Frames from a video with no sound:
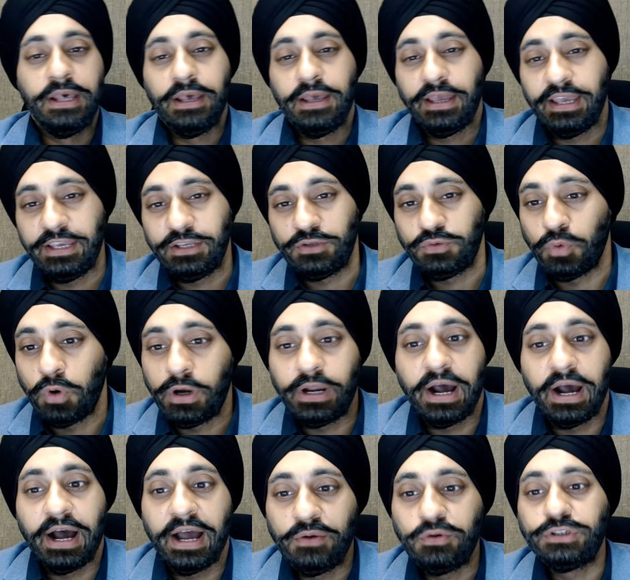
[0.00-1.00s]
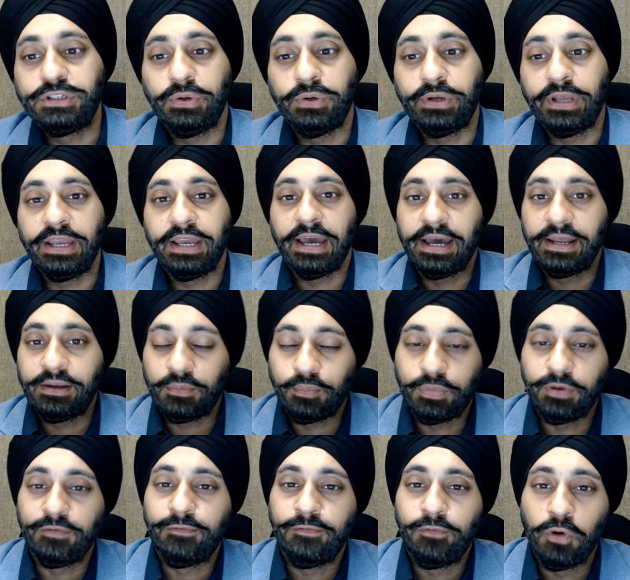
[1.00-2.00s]
is what I was looking at
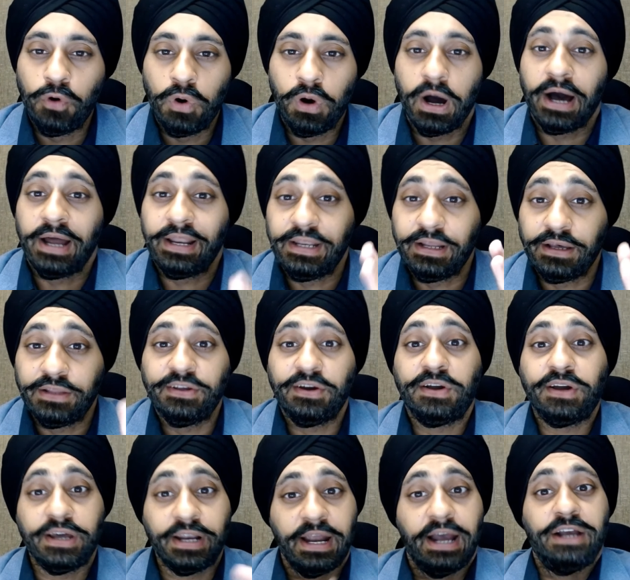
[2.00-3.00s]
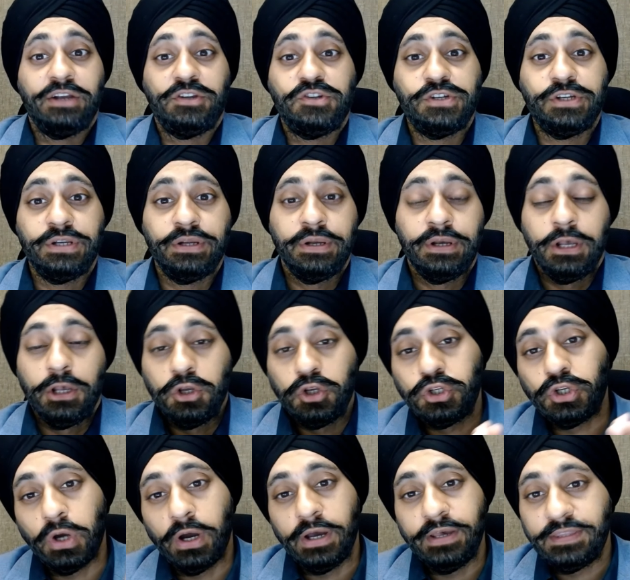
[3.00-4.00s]
before another crash.
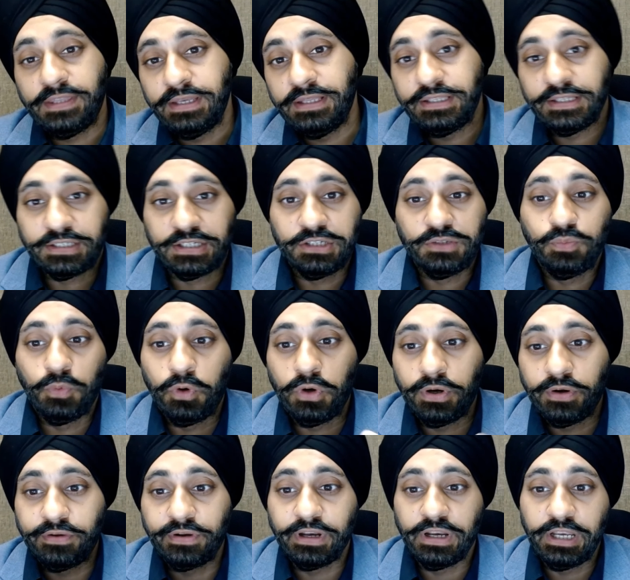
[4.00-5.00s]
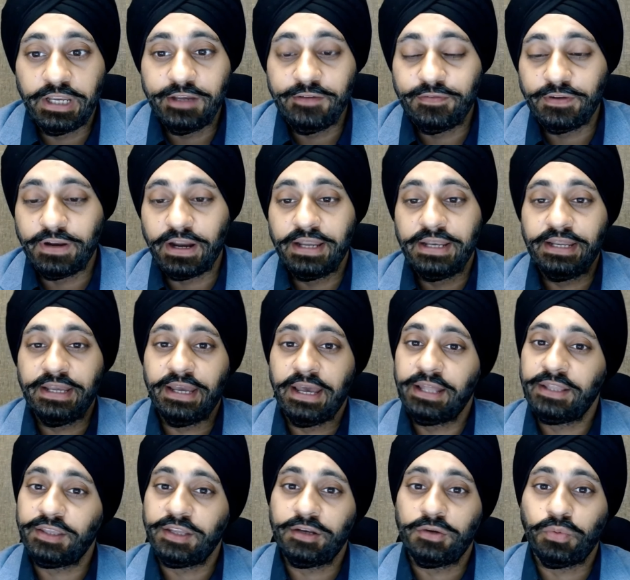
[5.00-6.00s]
So I think this is more a relief rally,
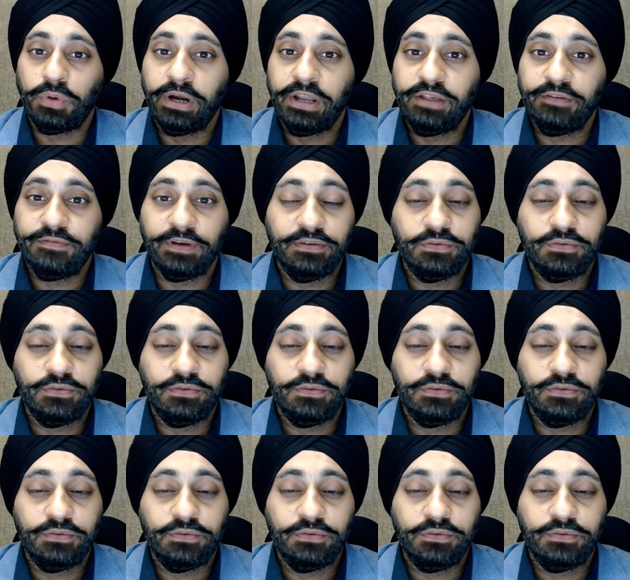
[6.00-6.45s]
and then 25,